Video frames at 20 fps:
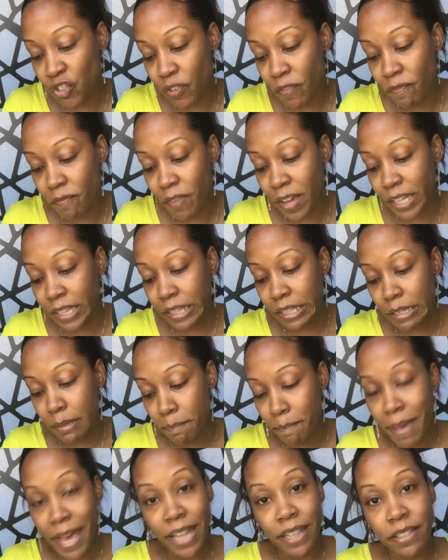affecting the
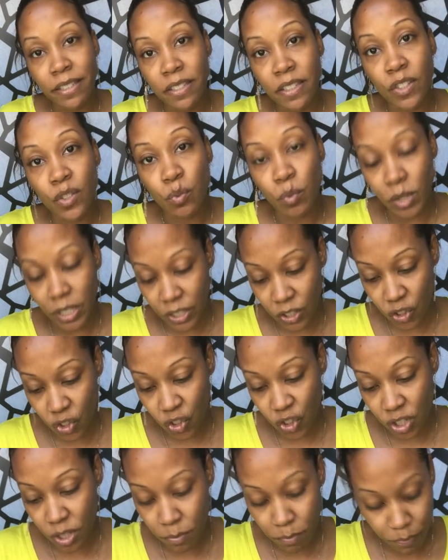balance in this
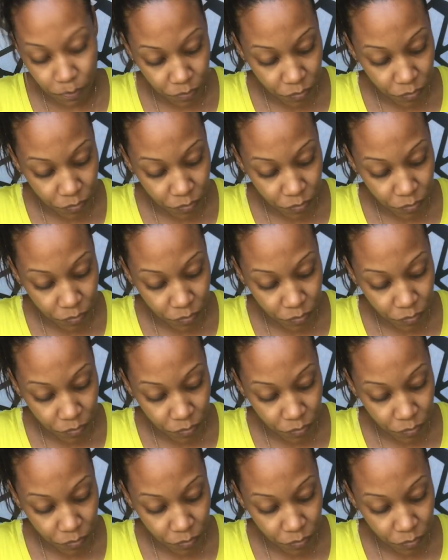relationship